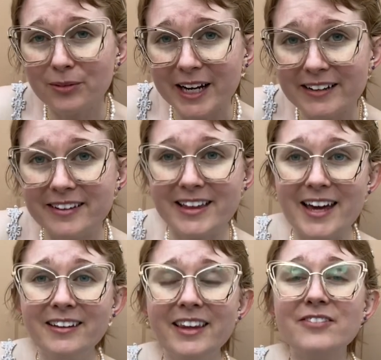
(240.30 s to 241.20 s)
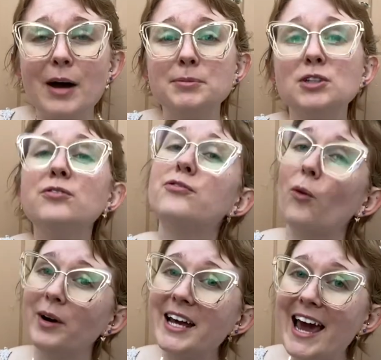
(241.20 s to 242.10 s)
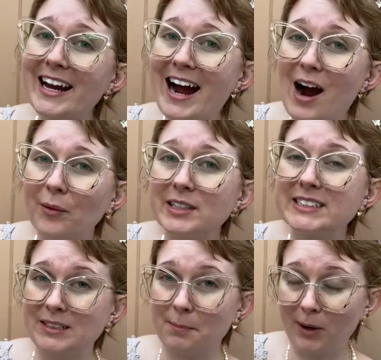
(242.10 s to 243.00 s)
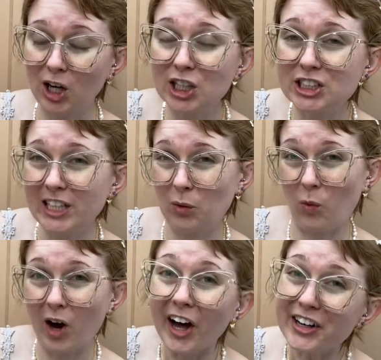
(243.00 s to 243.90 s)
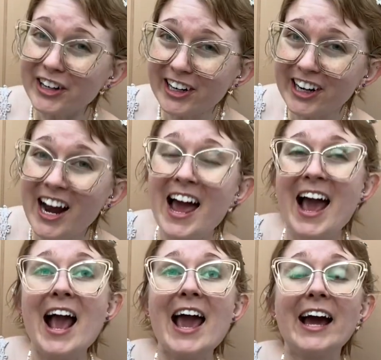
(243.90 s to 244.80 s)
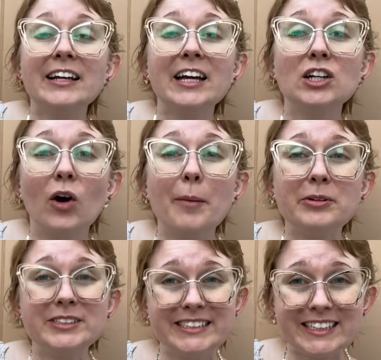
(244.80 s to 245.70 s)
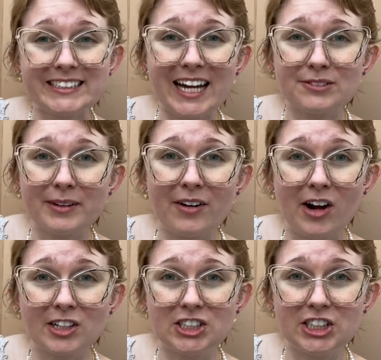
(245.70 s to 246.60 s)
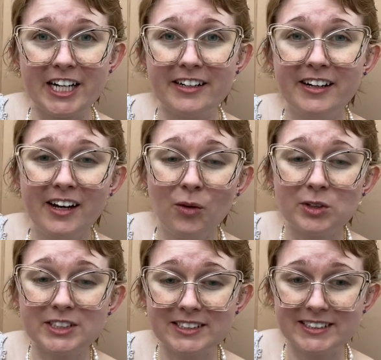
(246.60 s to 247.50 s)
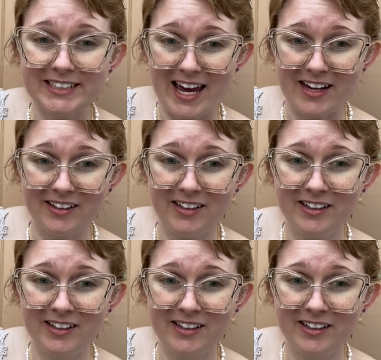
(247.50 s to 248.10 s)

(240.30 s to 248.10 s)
read that they can live up to 48 hours submerged in water and can go up to 6 days without oxygen, which is insane.